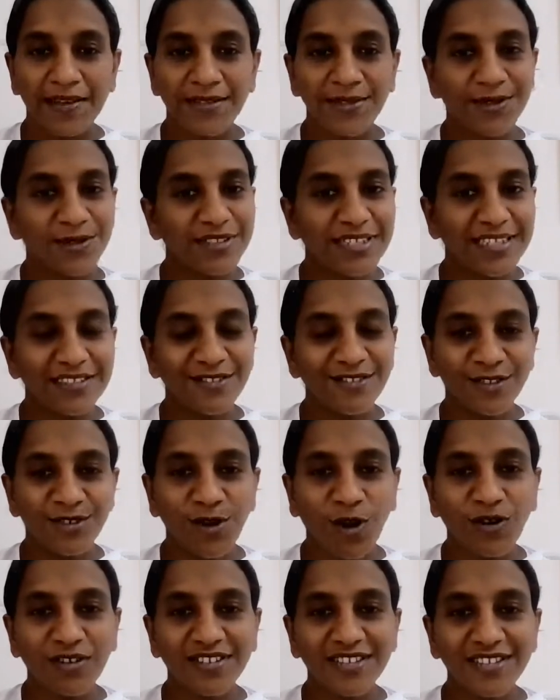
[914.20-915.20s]
So then the
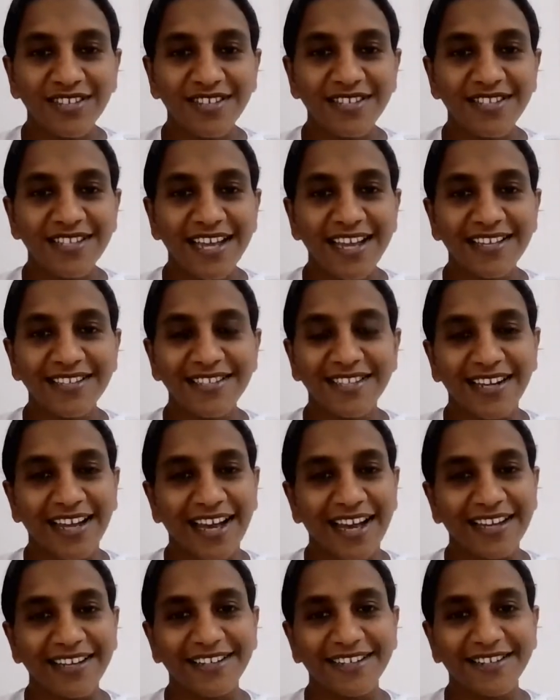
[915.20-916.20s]
doctor says,
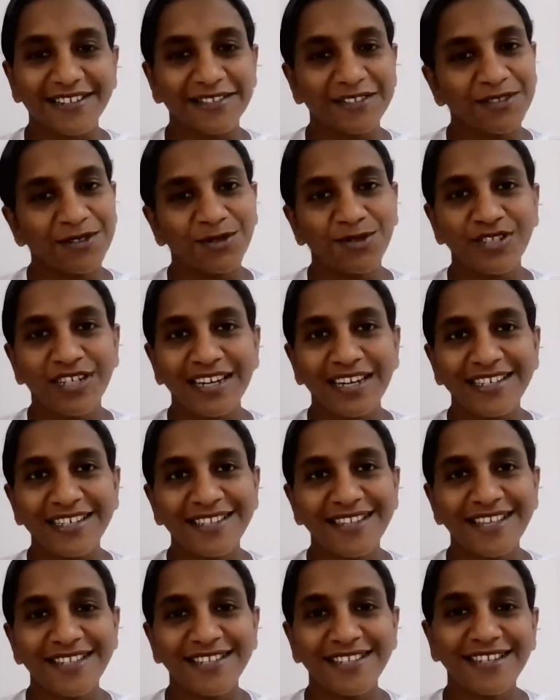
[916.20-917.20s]
like, usually
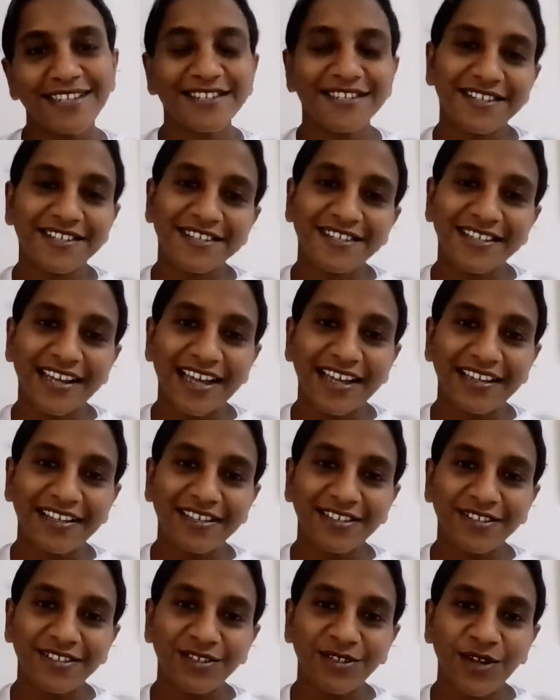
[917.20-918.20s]
they suggest, like,
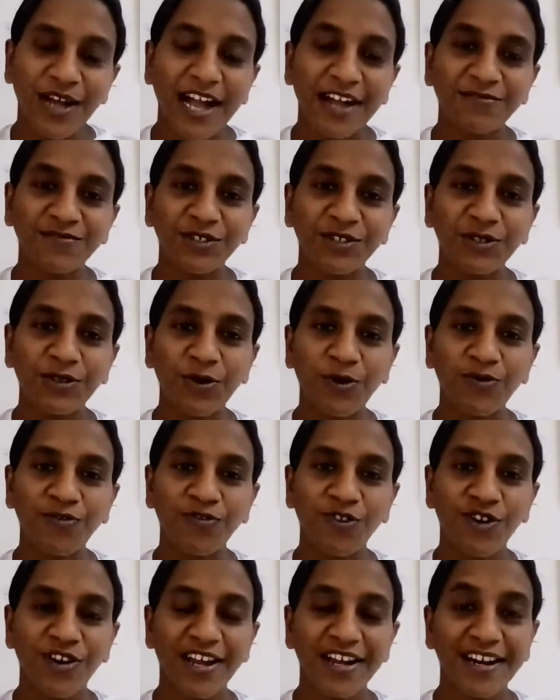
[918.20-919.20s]
you have to go
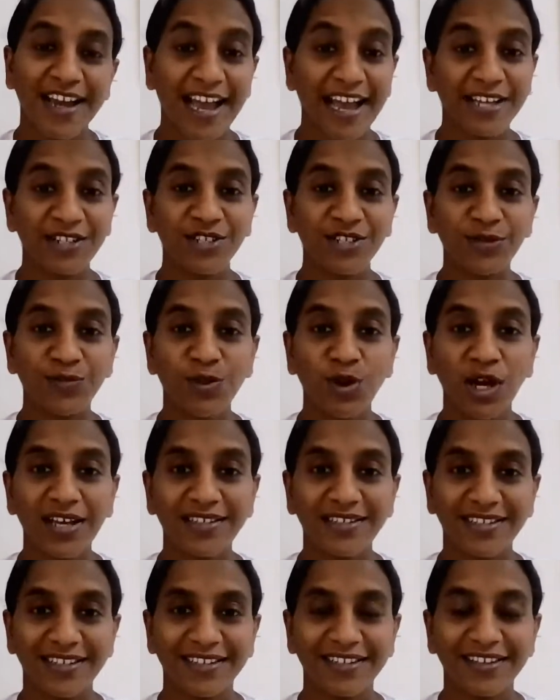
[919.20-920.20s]
for an
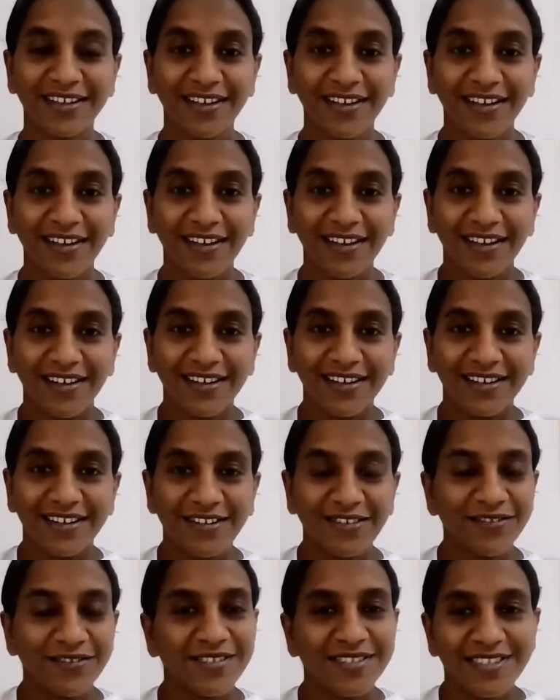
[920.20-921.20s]
antibiotic,
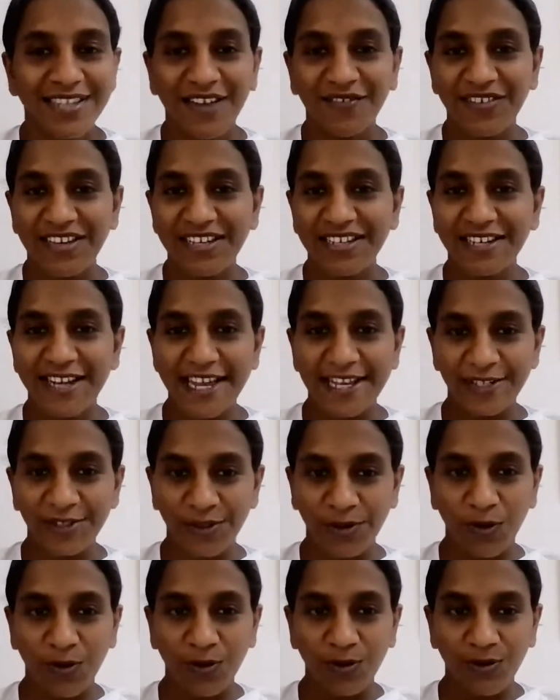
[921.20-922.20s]
7
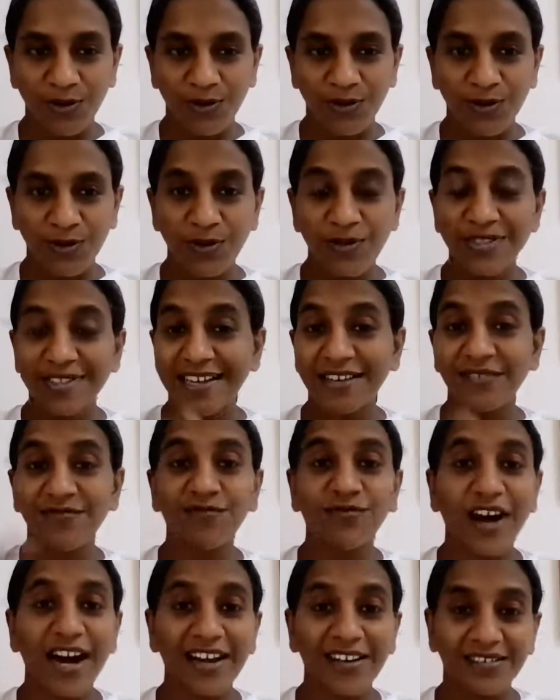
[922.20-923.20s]
days course. So it's a
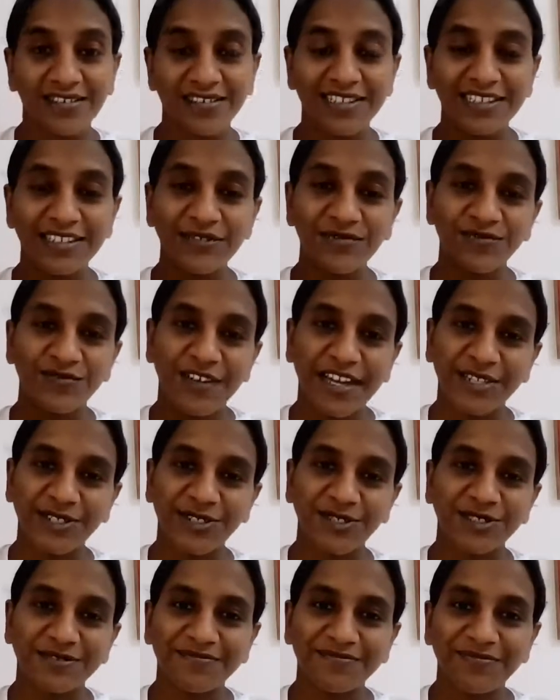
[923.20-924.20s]
viral
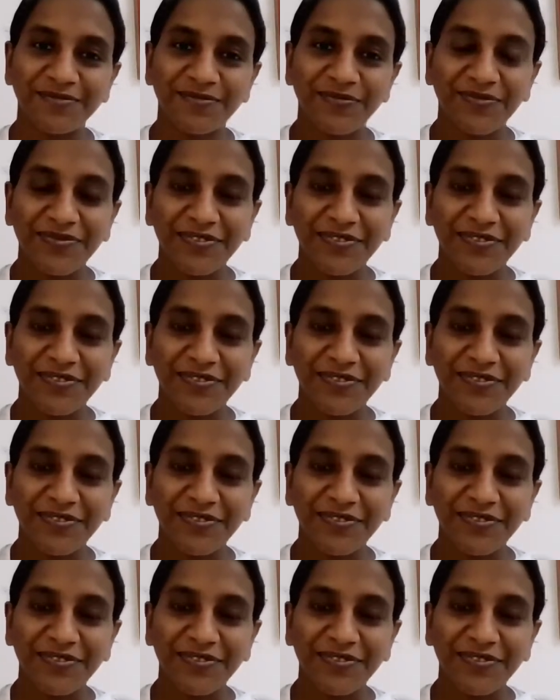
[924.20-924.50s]
infection.